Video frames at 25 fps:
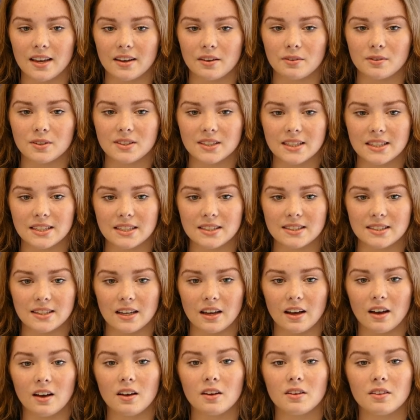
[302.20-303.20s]
it was
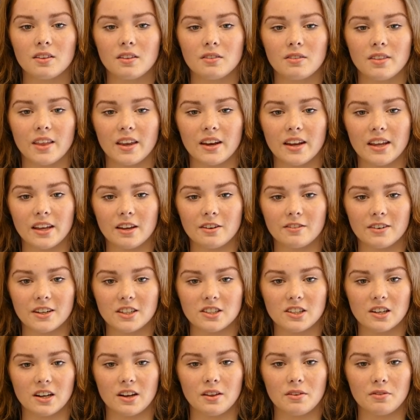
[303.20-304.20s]
easier than he
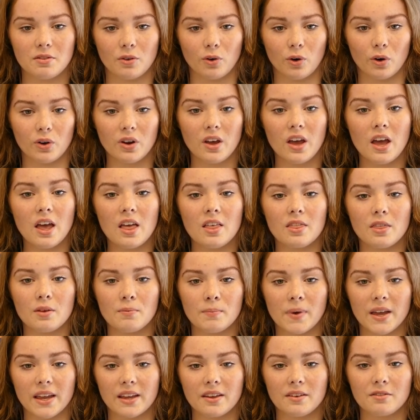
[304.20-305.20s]
originally thought, then
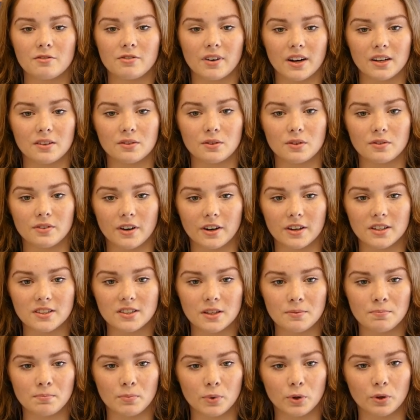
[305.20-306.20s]
making friends was very
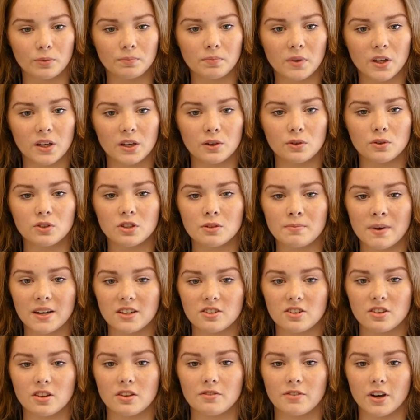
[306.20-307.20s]
simple. He also
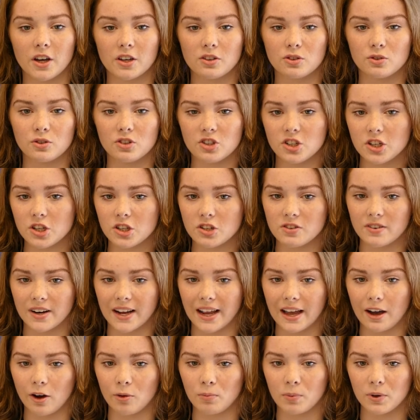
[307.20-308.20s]
mentioned the vertical tutoring
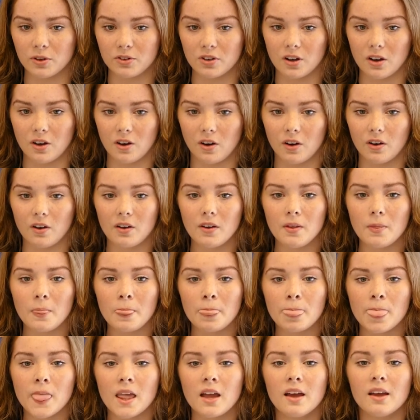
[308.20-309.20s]
helped a lot,
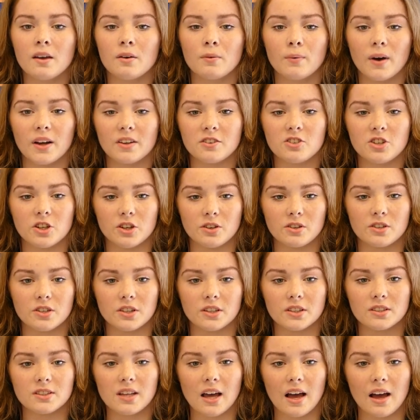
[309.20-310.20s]
where
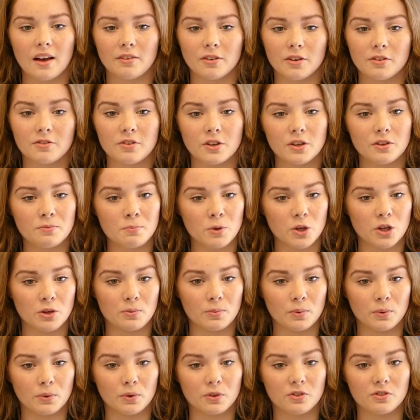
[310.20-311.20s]
tutors have a few
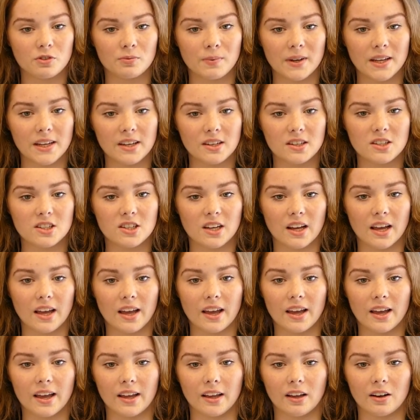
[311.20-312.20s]
pupils from each
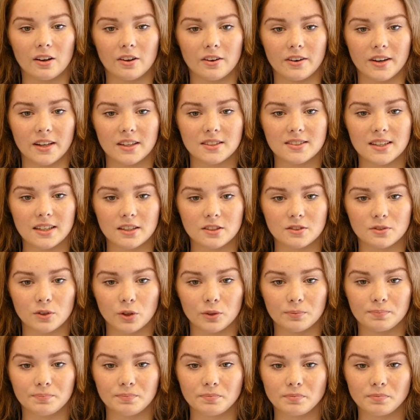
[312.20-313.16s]
year, including sixth form.